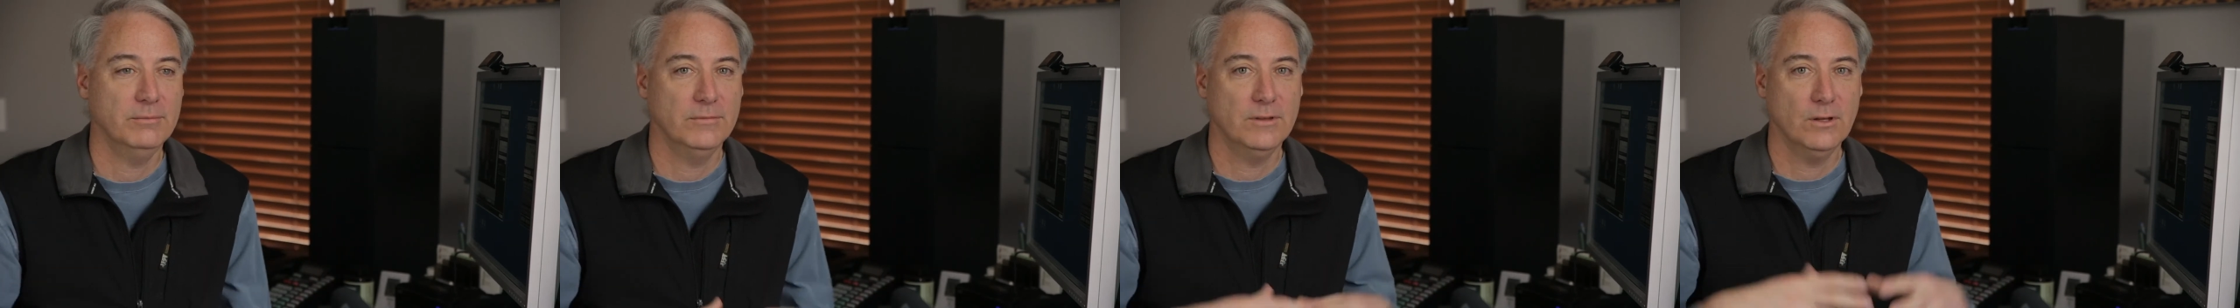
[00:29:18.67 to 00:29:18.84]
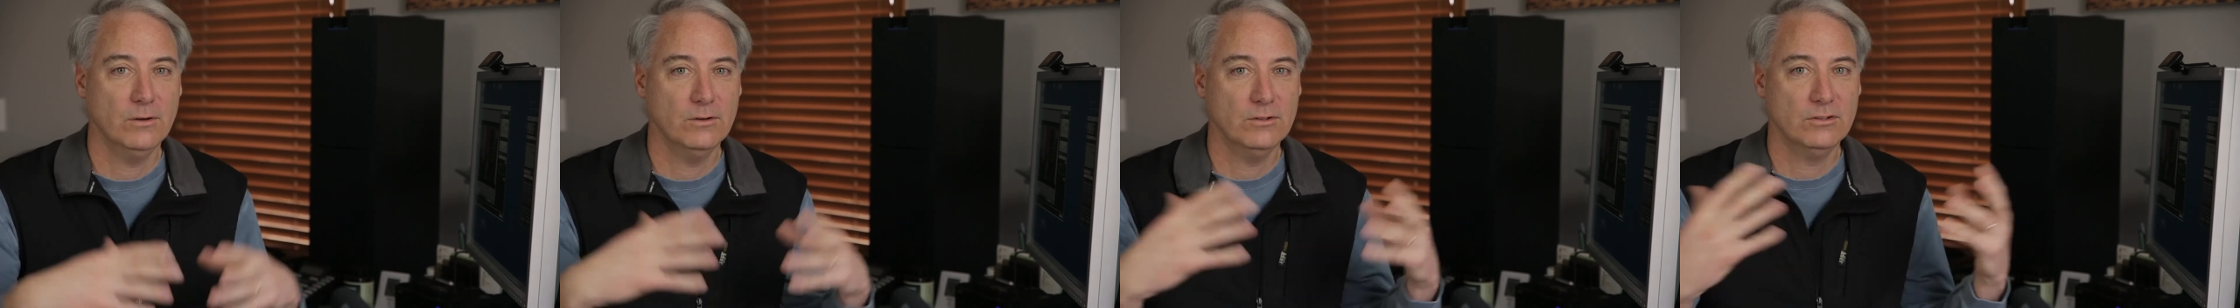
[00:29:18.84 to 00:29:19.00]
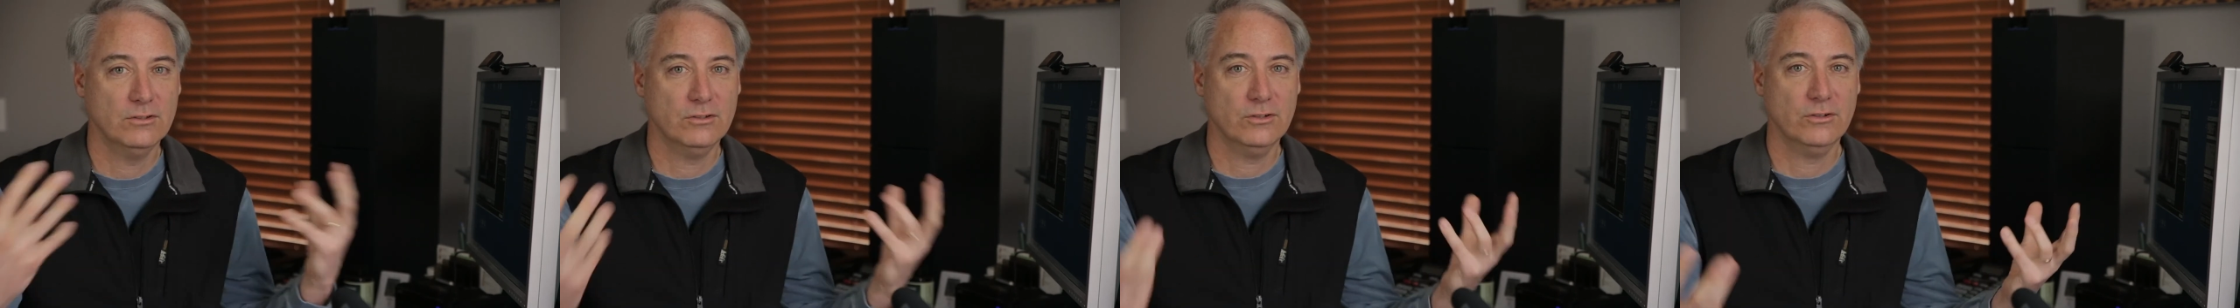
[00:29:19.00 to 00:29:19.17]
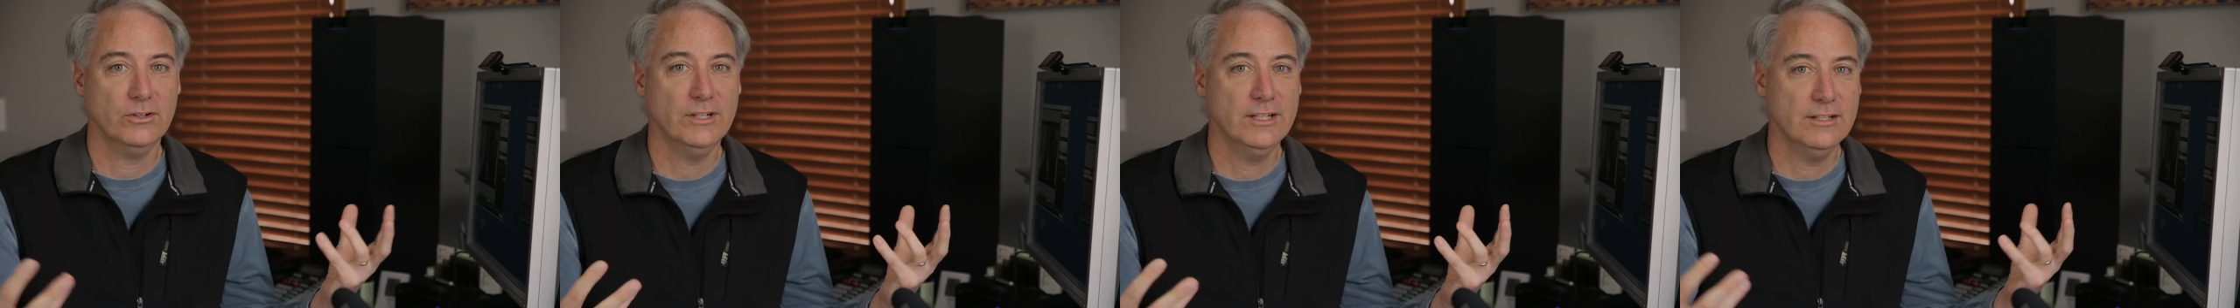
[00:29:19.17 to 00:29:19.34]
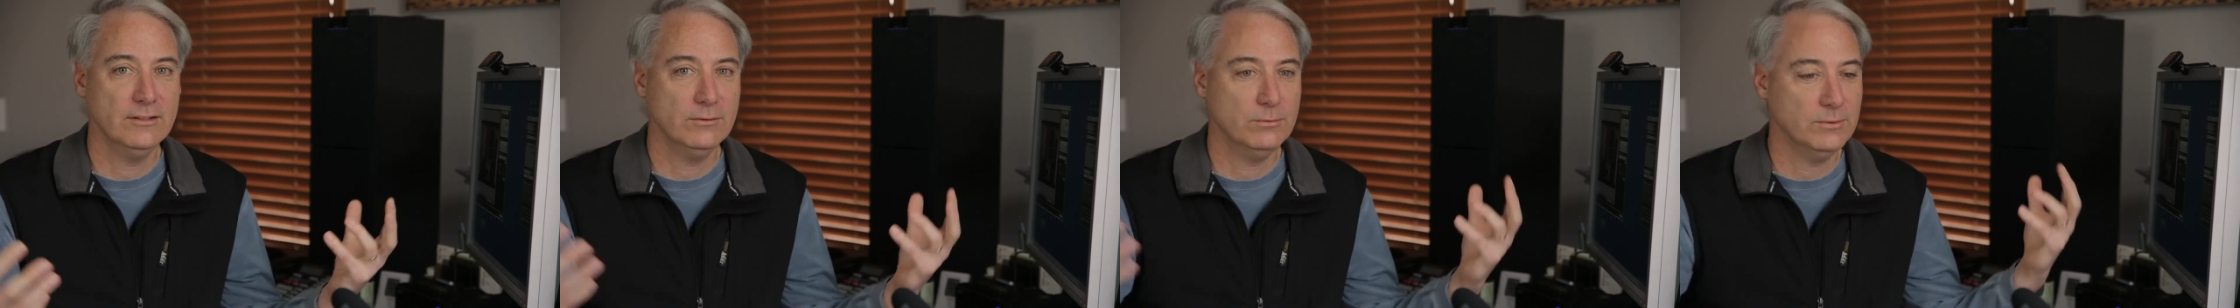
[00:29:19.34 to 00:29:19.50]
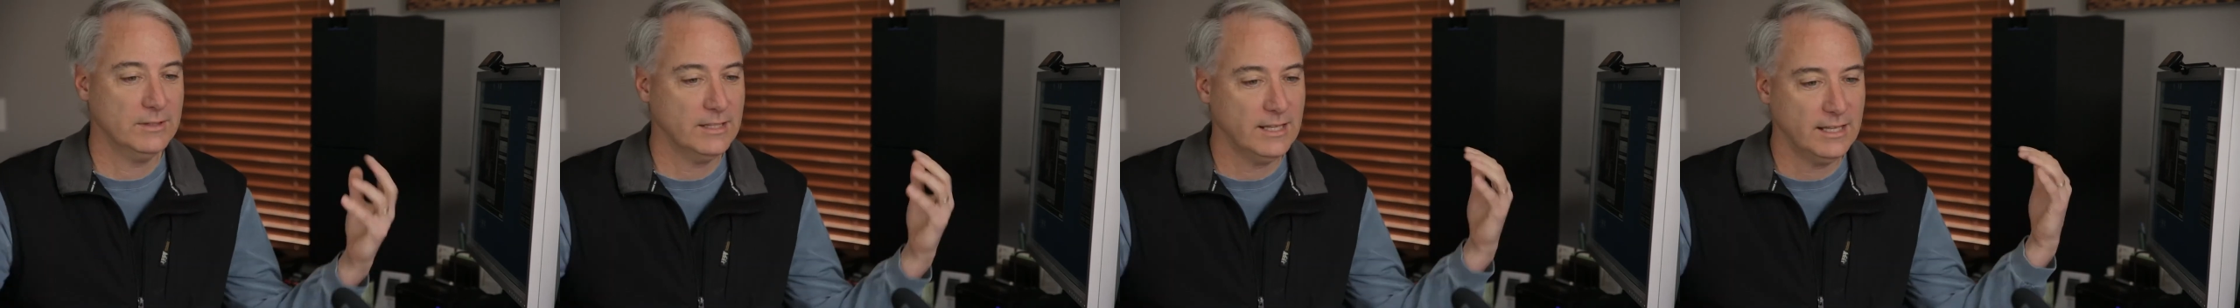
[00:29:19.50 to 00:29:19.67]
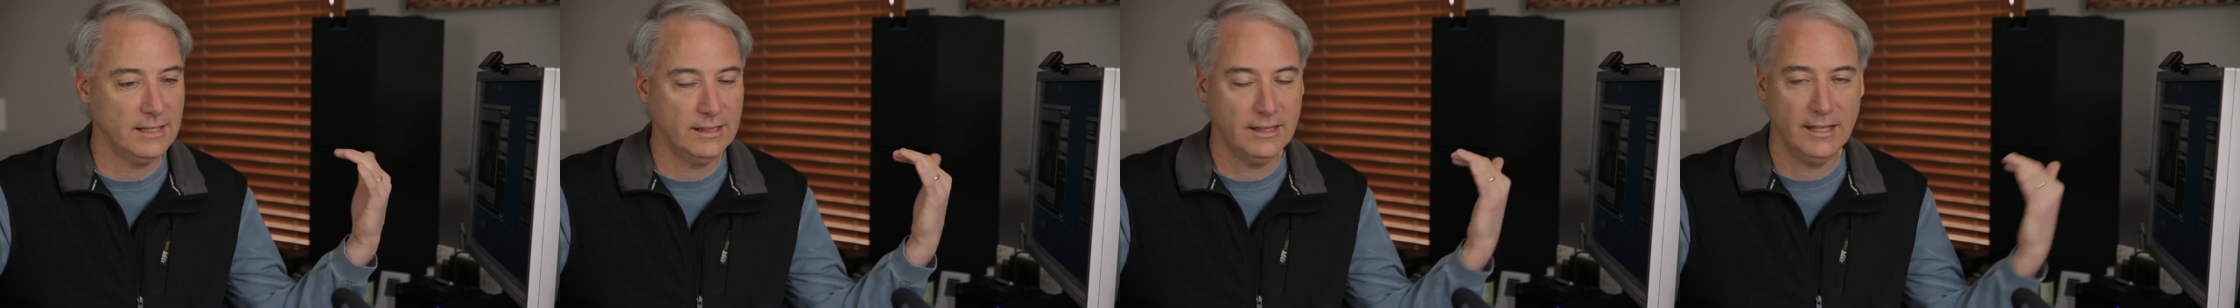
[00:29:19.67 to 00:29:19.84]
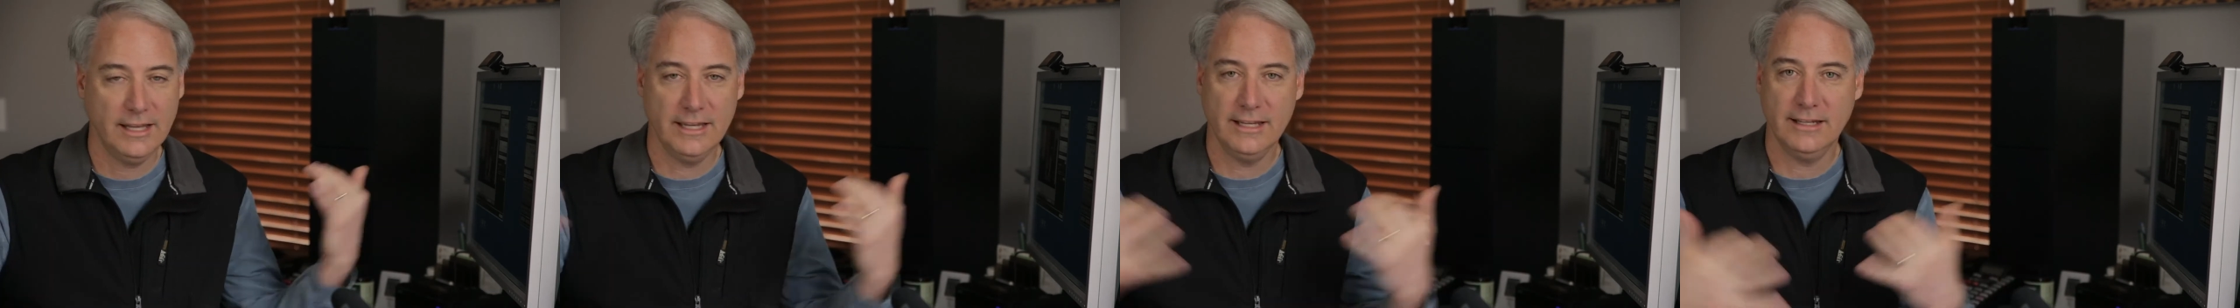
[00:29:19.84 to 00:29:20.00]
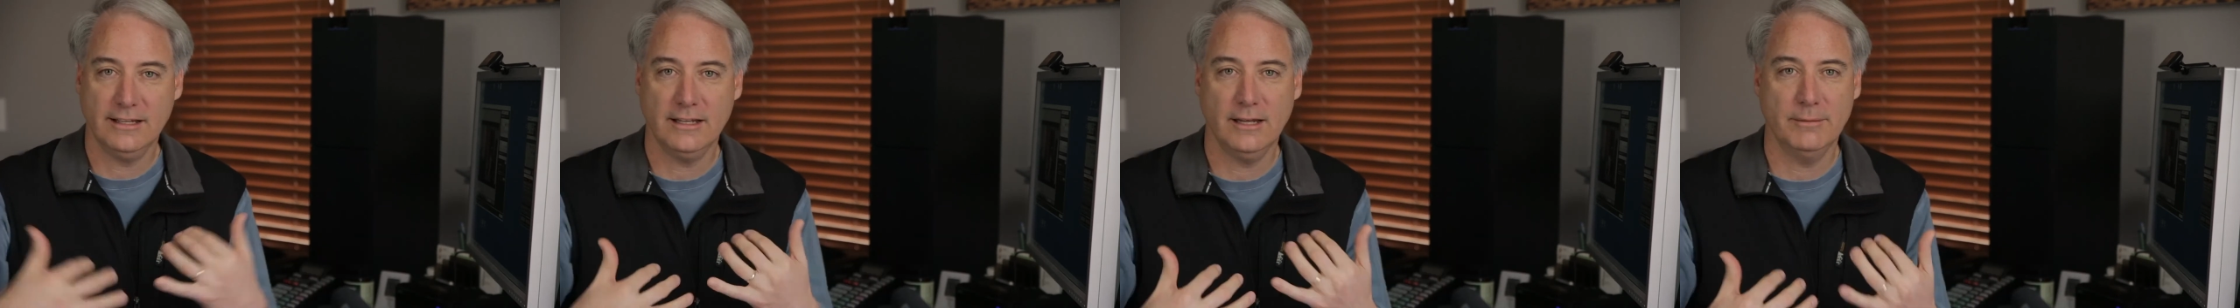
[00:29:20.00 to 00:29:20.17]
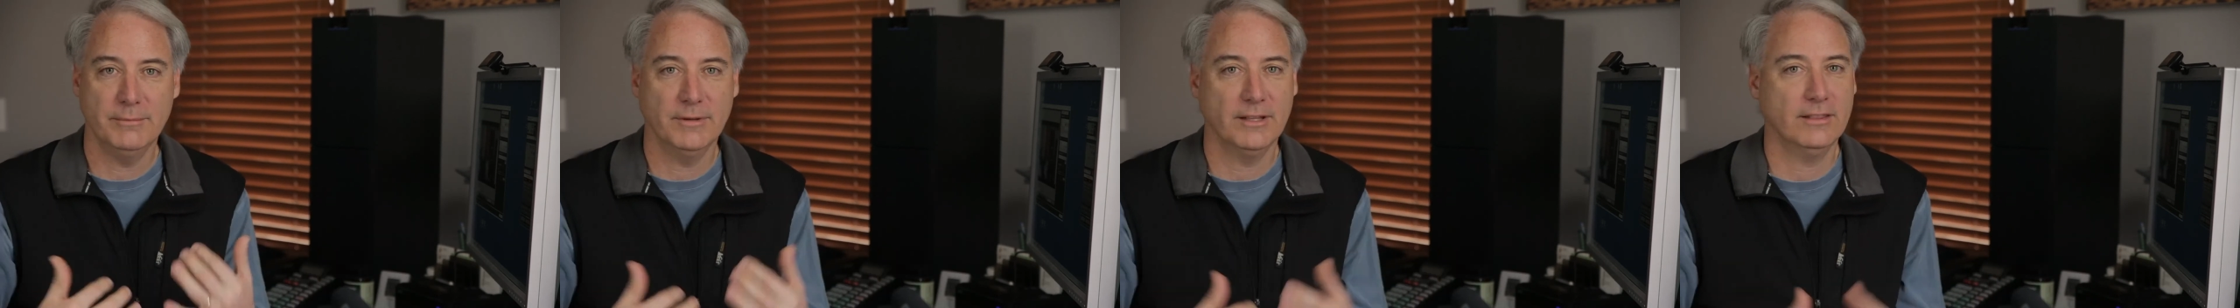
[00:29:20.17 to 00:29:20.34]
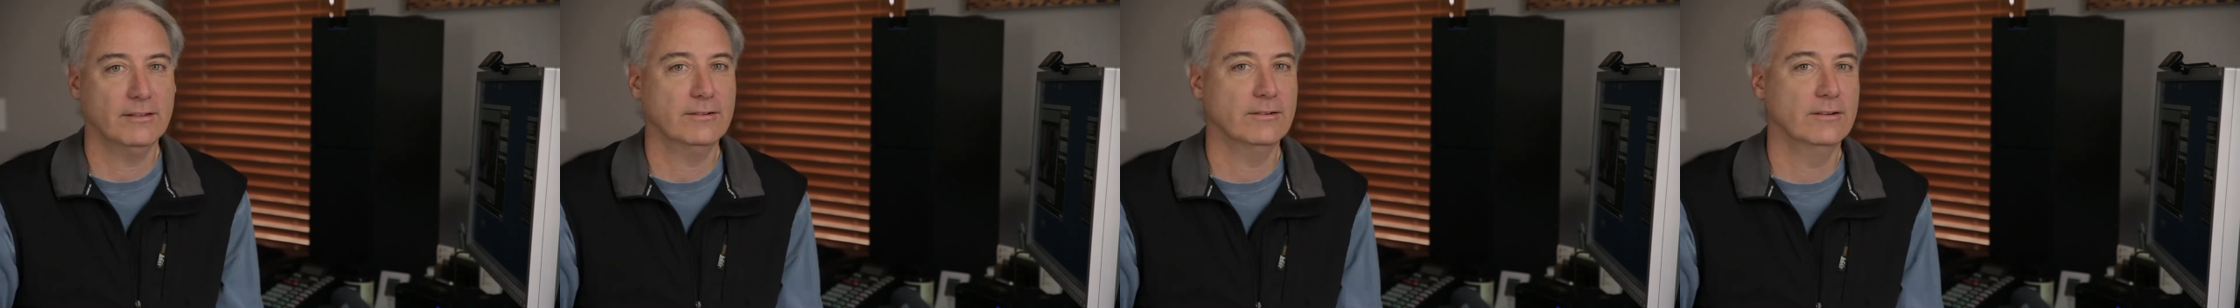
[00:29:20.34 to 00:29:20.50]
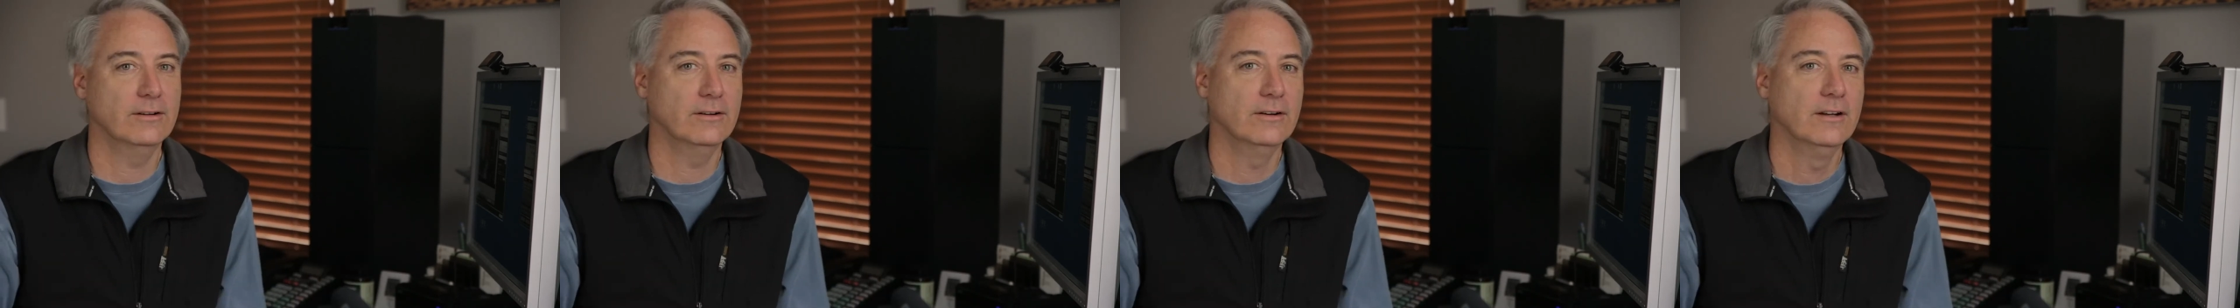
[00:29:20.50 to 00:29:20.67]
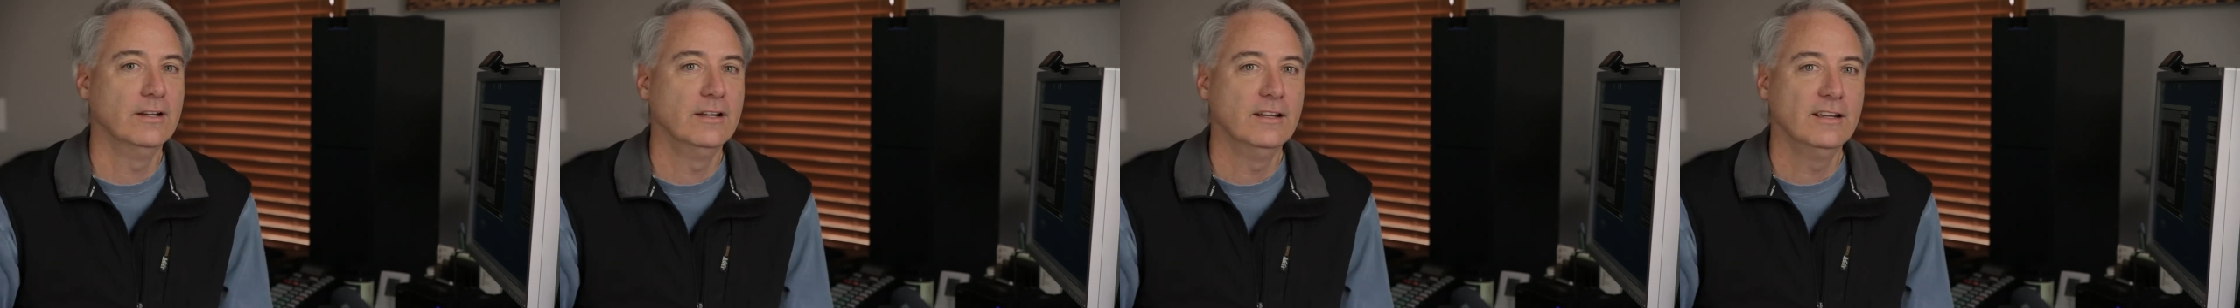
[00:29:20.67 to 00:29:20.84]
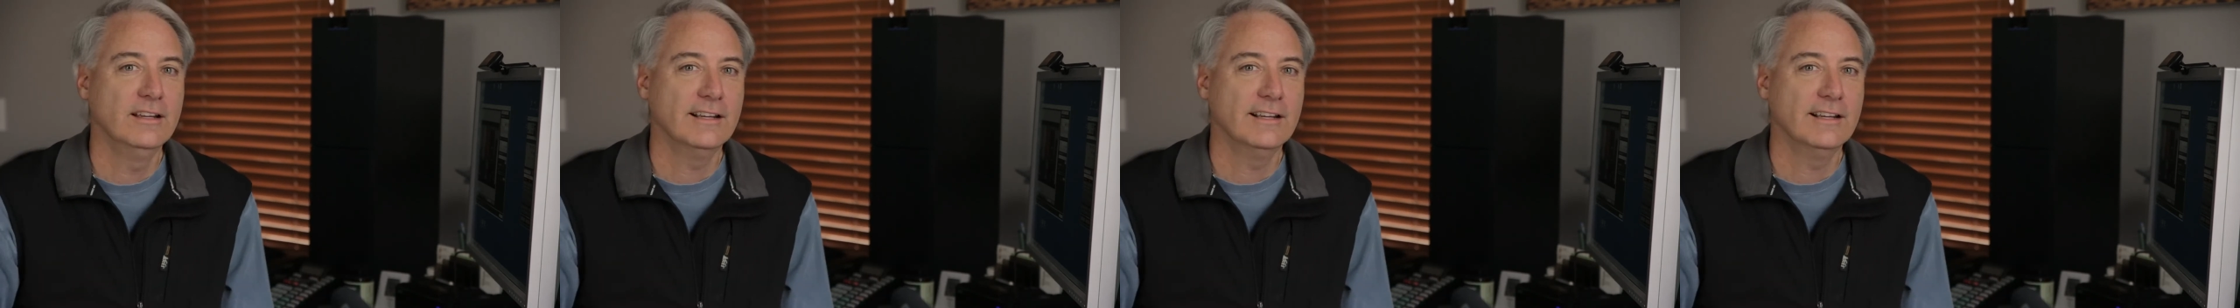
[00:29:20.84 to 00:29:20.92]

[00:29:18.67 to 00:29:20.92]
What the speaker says: those trees with that light coming through